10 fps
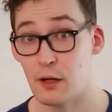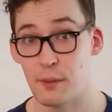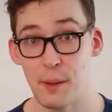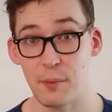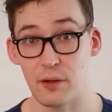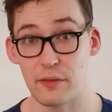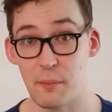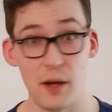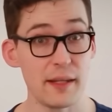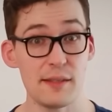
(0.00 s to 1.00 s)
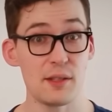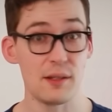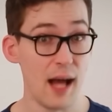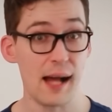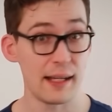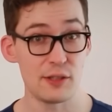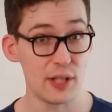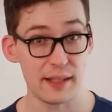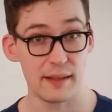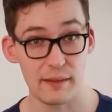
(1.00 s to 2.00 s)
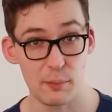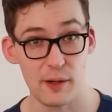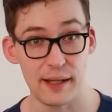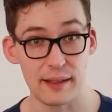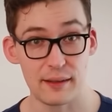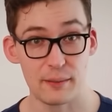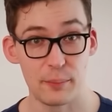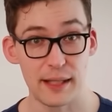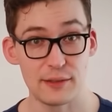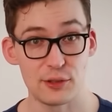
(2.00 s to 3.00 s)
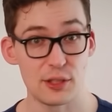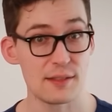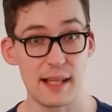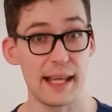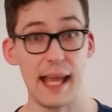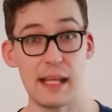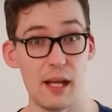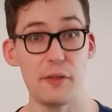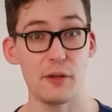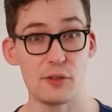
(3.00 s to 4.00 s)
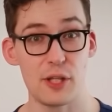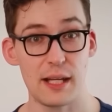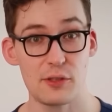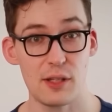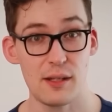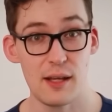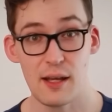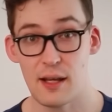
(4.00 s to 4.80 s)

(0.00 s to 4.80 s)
Remember, the monkeys are not injected in the brain, but just like any other injection,